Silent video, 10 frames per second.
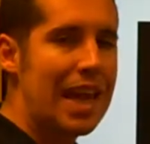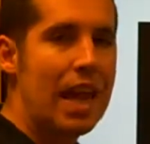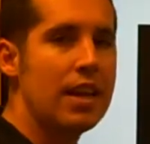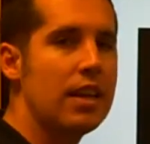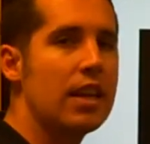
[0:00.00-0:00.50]

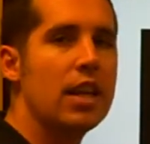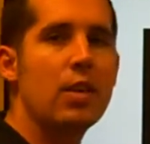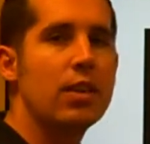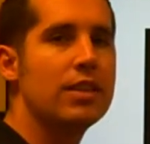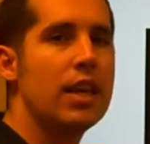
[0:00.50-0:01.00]
tight and
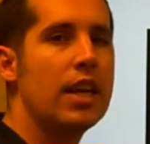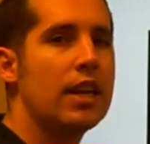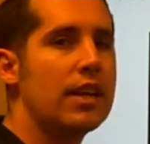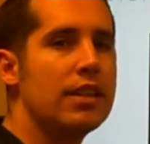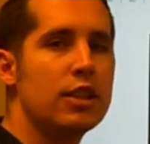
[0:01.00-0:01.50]

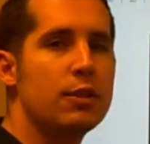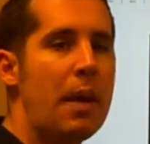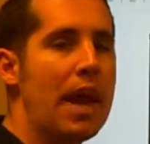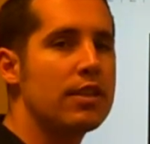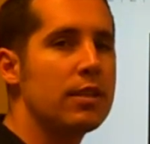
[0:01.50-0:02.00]
irritated and in
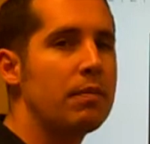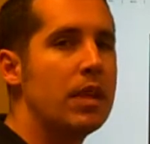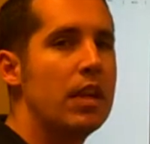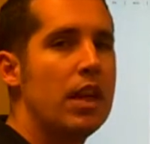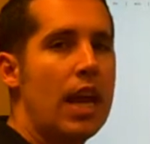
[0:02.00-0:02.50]
spasm,
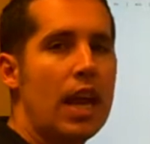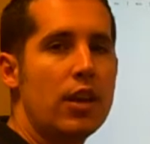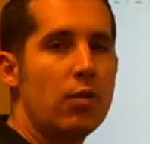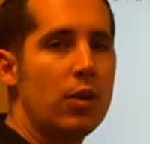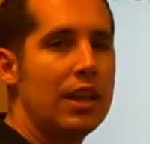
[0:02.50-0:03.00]
and
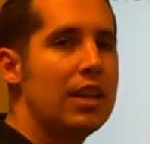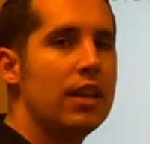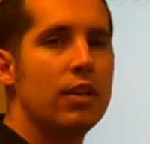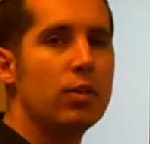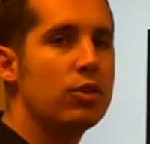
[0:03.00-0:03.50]
you really
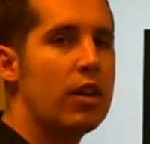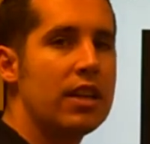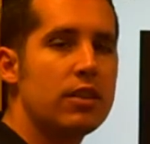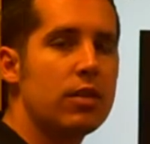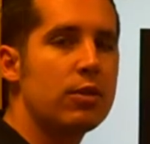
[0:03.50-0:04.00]
need to
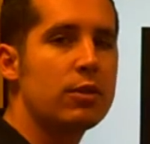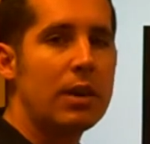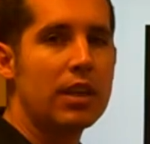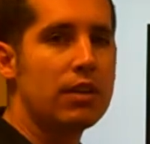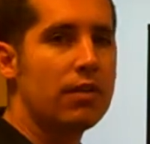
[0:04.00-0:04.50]
address those,
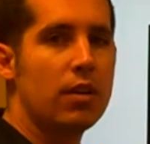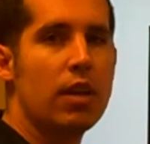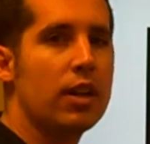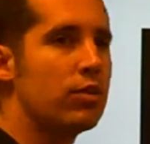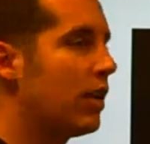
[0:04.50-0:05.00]
because if they're
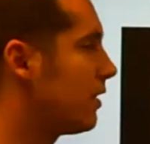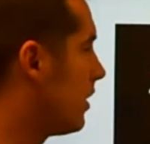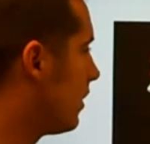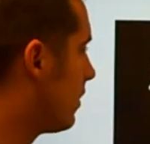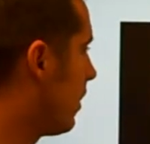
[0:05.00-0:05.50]
not addressed,
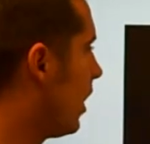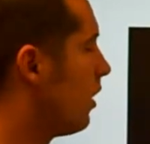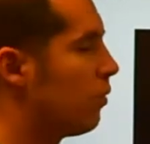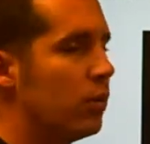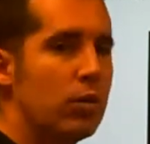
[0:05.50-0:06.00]
that's kind
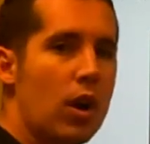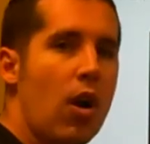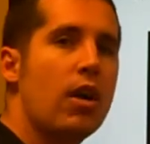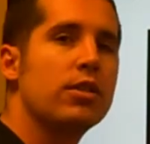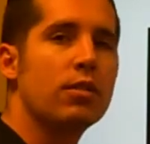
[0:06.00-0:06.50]
of the root
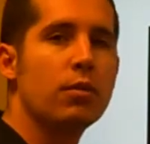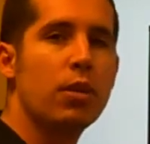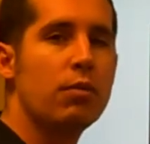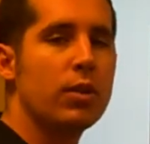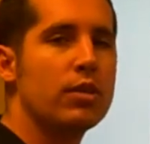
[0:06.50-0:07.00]
cause
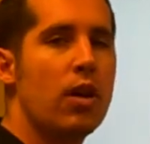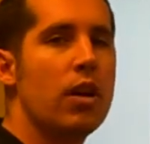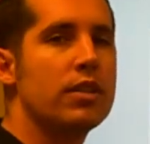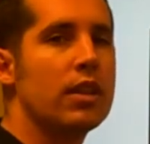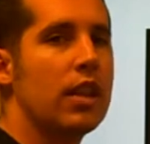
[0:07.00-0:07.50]
of what's
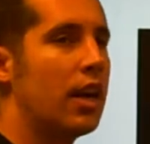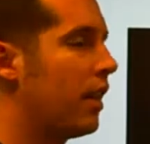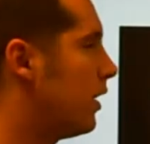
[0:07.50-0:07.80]
causing a lot of